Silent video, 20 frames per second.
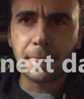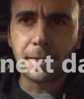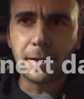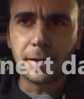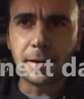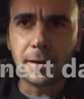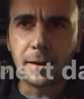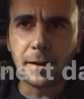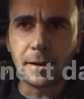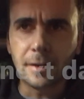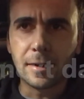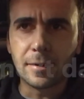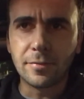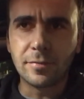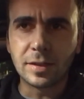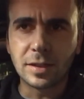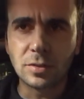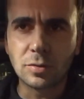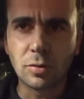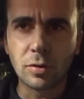Uh,
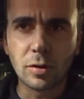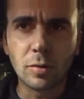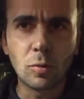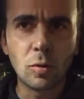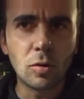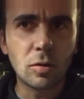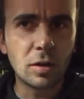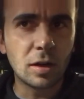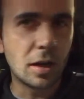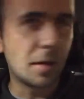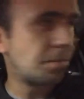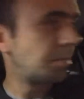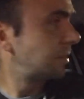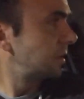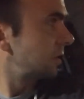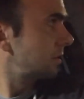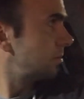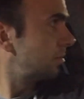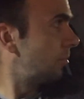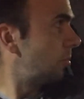Victoria woke up
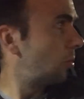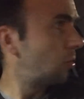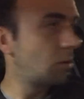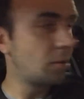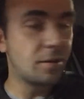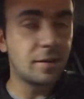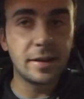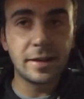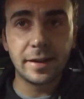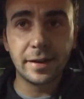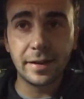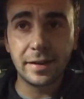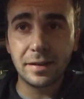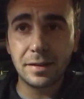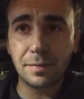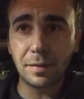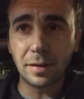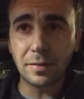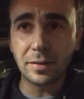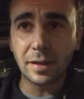this
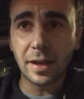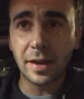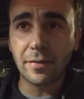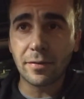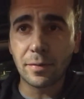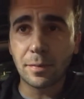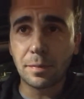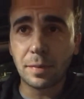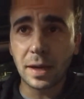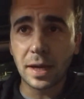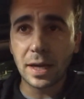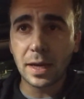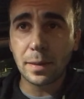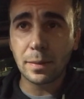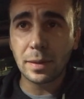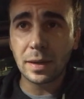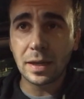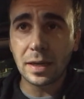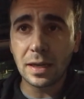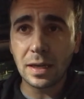morning, about to have a
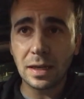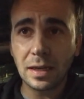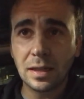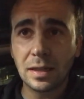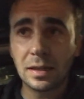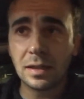baby.